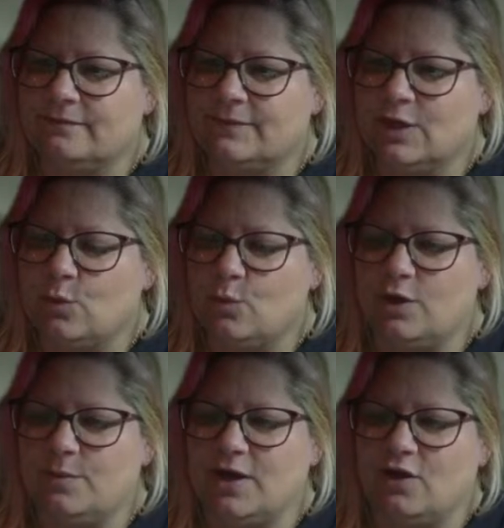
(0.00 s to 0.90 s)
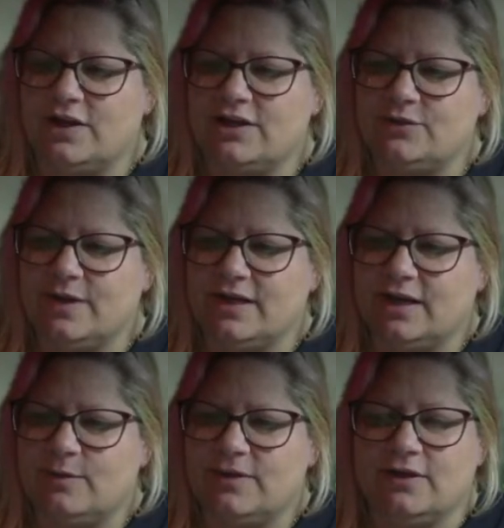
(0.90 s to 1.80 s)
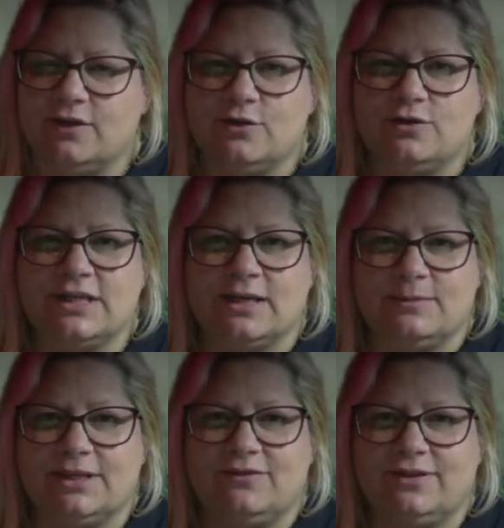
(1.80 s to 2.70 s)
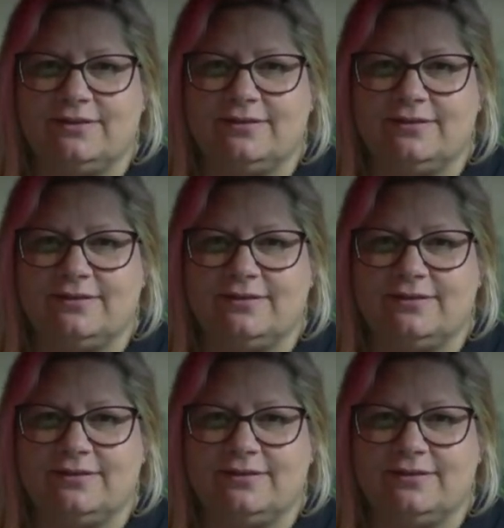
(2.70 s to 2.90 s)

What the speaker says: What are we all going to do at night without you? Who said I'm leaving?